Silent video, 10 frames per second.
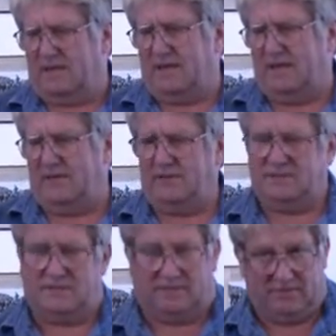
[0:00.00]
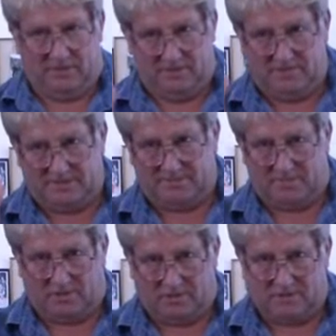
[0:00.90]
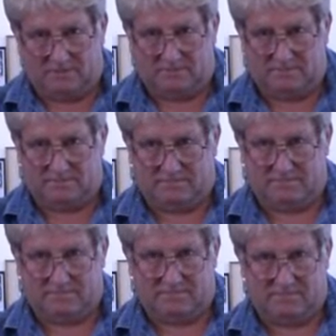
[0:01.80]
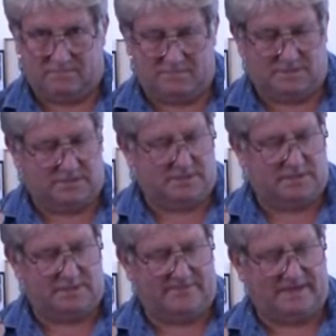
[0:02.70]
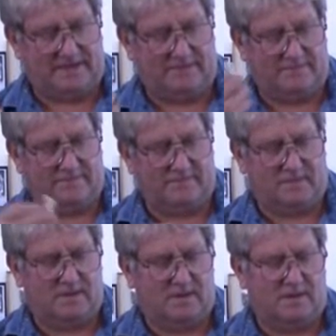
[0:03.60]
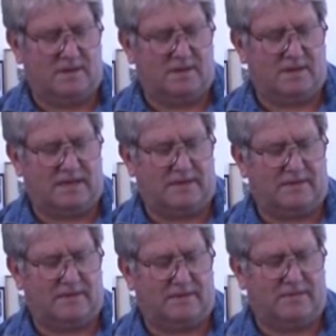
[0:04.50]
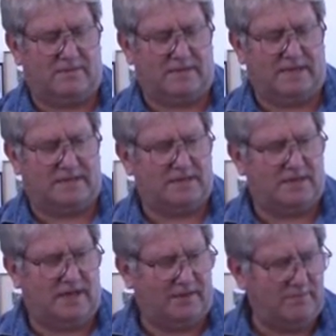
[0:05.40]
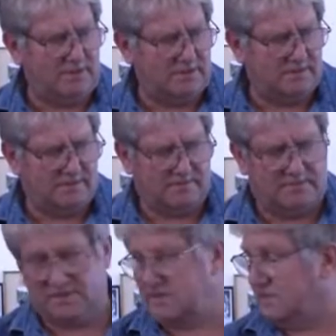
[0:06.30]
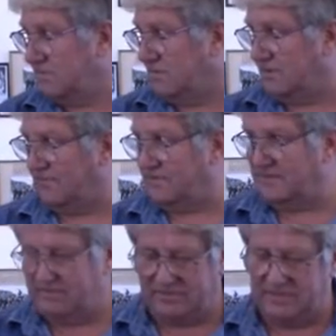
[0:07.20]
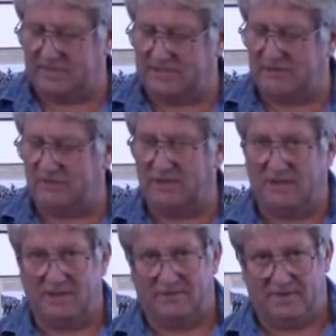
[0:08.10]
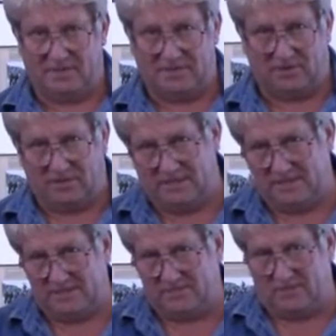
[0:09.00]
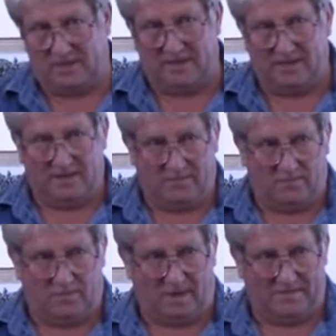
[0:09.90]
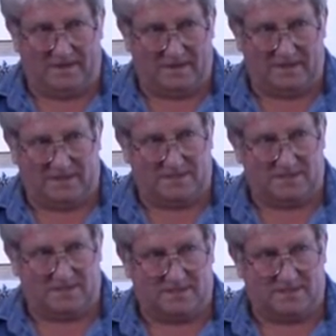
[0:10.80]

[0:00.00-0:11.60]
Now I'm going to glue this part to this figure now. Okay, you've got to get alignment, which is what Arthur said, but generally these things aren't easy to align. With white metal kits,